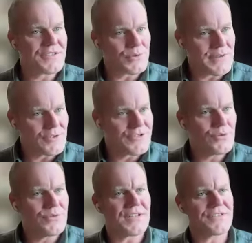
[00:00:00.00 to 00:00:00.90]
space because I was
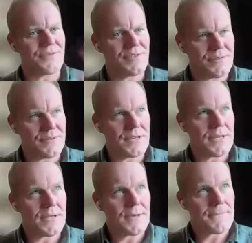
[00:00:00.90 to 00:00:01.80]
getting two sets of
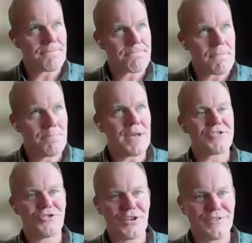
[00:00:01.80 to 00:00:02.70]

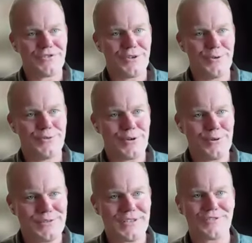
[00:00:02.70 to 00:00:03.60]
messaging
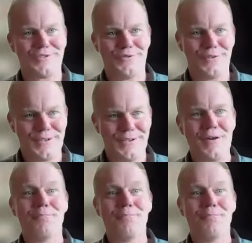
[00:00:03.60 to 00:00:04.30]
to two sets of